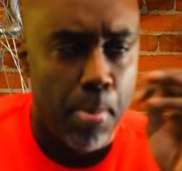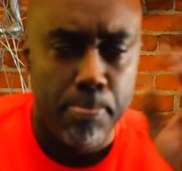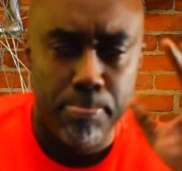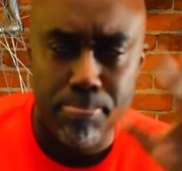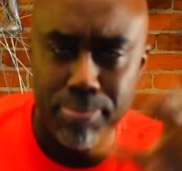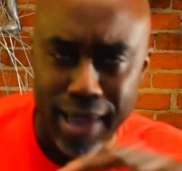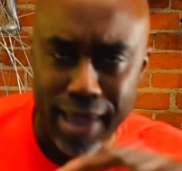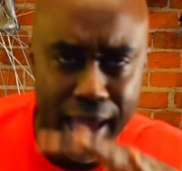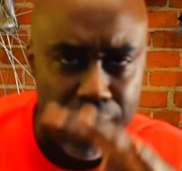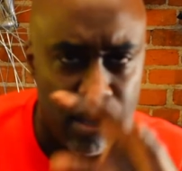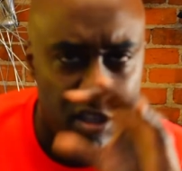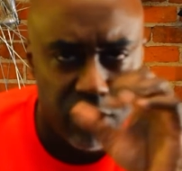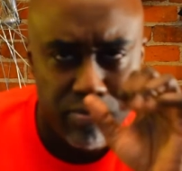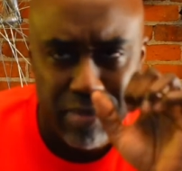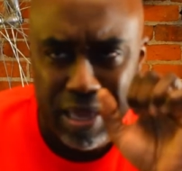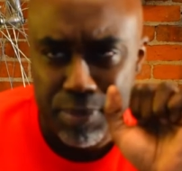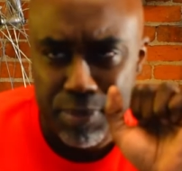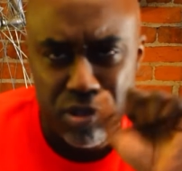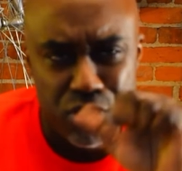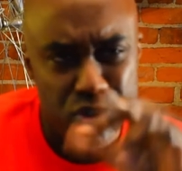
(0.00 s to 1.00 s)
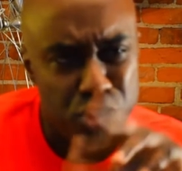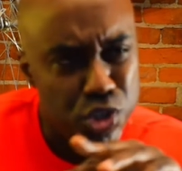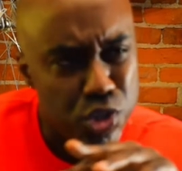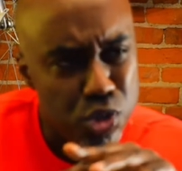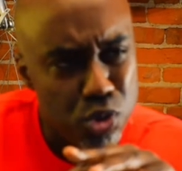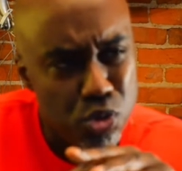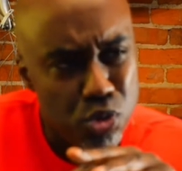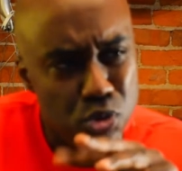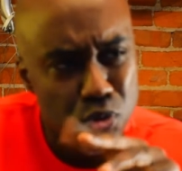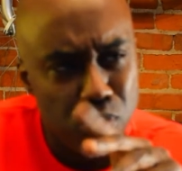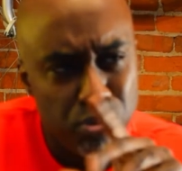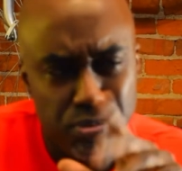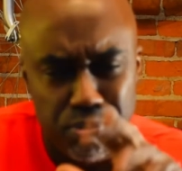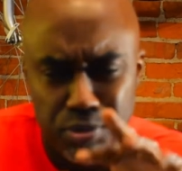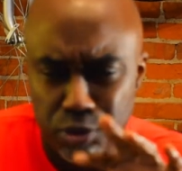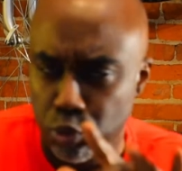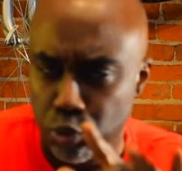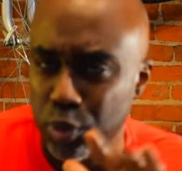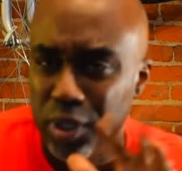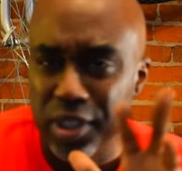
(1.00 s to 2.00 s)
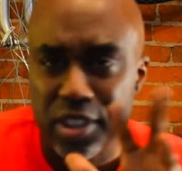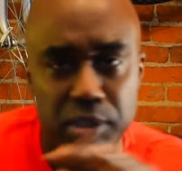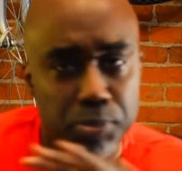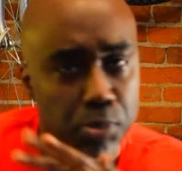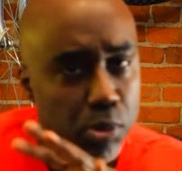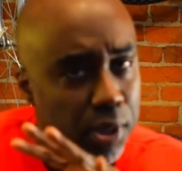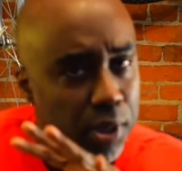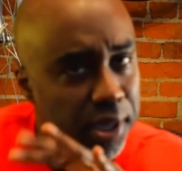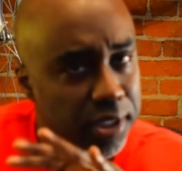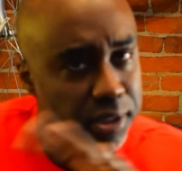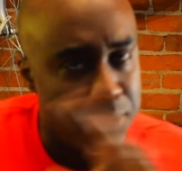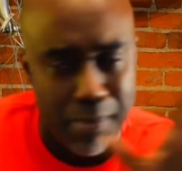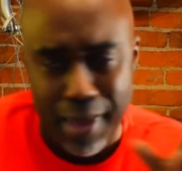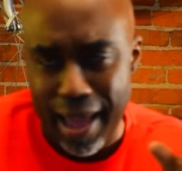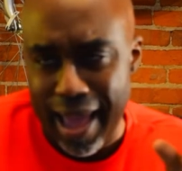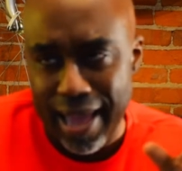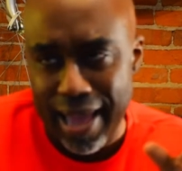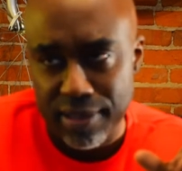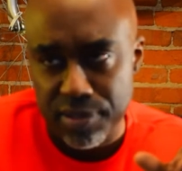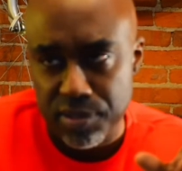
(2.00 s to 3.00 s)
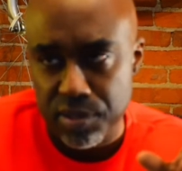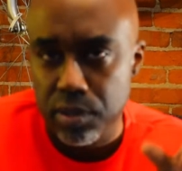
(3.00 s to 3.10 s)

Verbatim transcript: balance, maybe two, three sprays max,